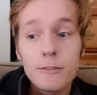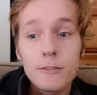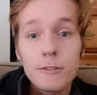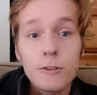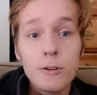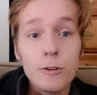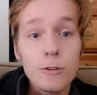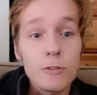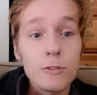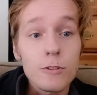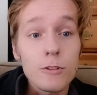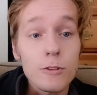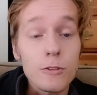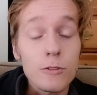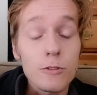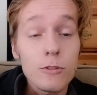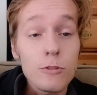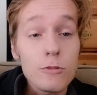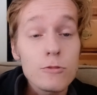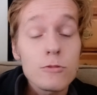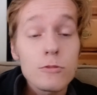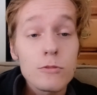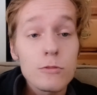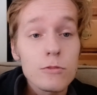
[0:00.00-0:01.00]
go to
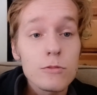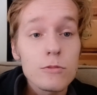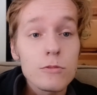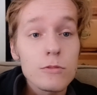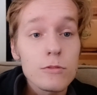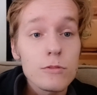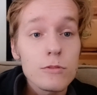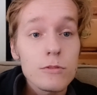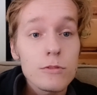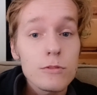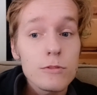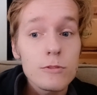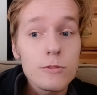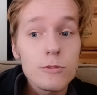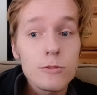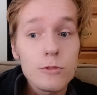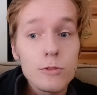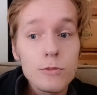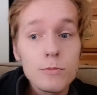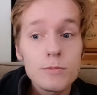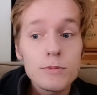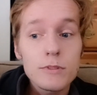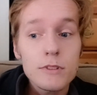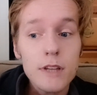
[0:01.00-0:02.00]
social
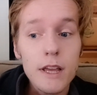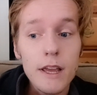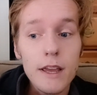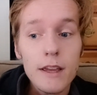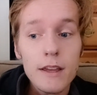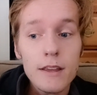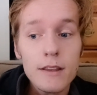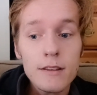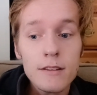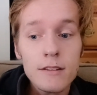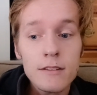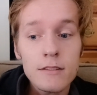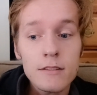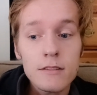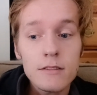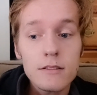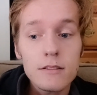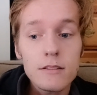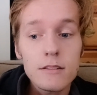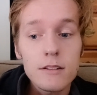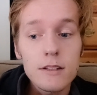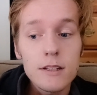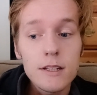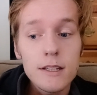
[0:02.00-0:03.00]
groups, and
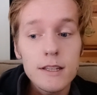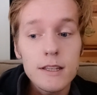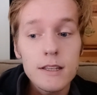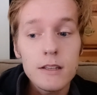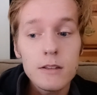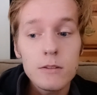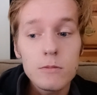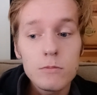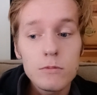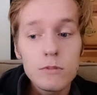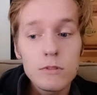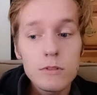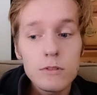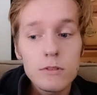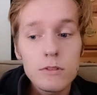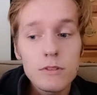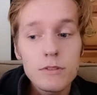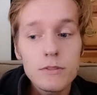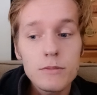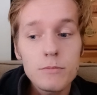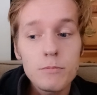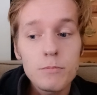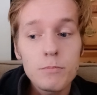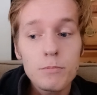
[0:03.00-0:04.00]
he would
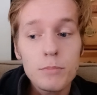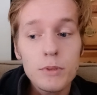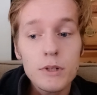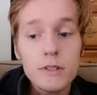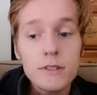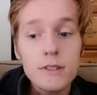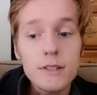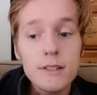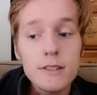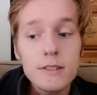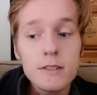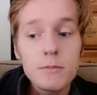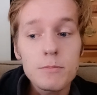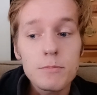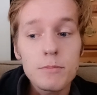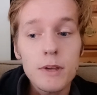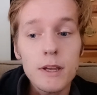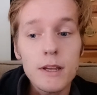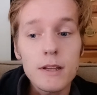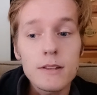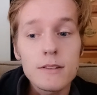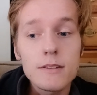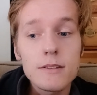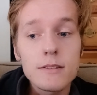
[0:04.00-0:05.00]

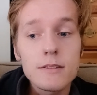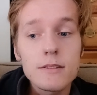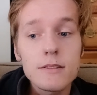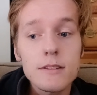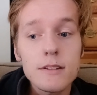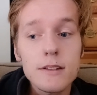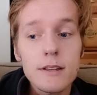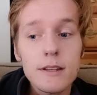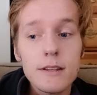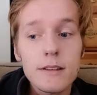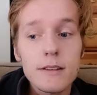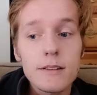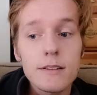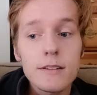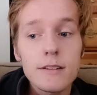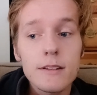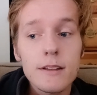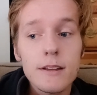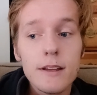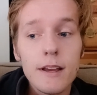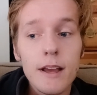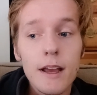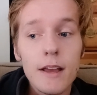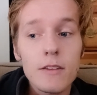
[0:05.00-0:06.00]
participate
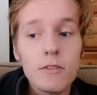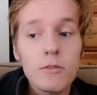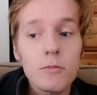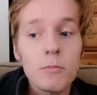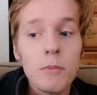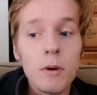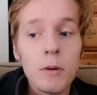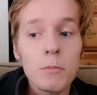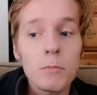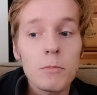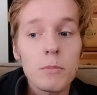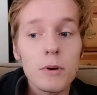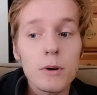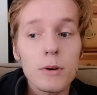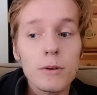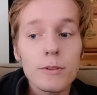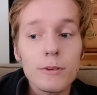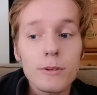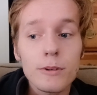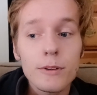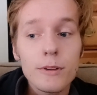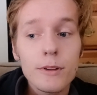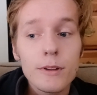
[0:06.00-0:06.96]
as a member.